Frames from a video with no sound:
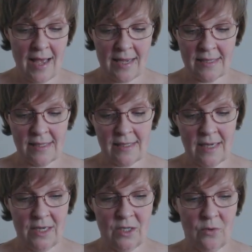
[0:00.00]
and
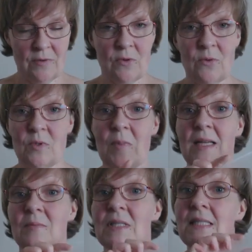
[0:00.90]
I know I've got all the
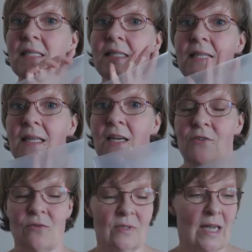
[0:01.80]
pattern pieces in there
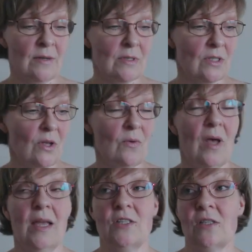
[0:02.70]
drawn out, so
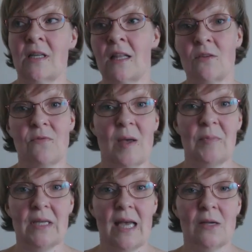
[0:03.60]
I just kept the
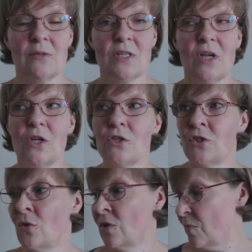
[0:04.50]
fabric out,
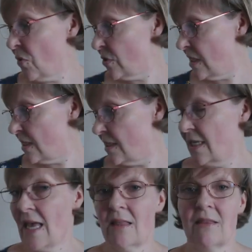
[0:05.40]
sewed the bodice
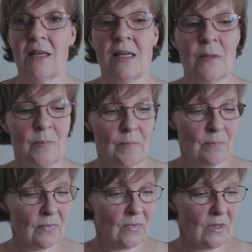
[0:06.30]
together,
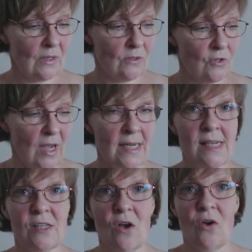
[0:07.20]

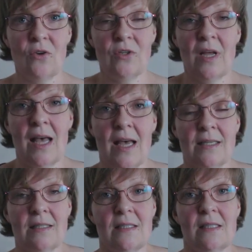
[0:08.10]
tried it on,
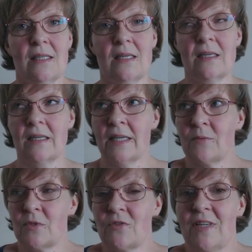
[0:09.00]
and
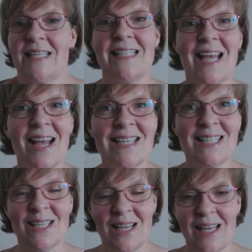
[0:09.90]
it was really
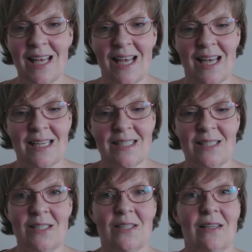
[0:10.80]
tight,
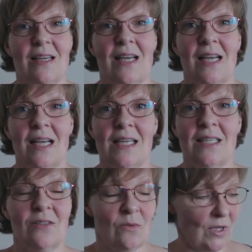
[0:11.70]
and I
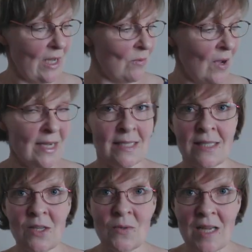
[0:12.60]
couldn't work out why is
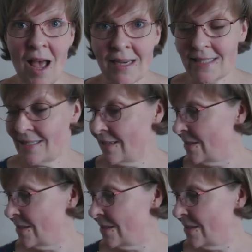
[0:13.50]
it so tight.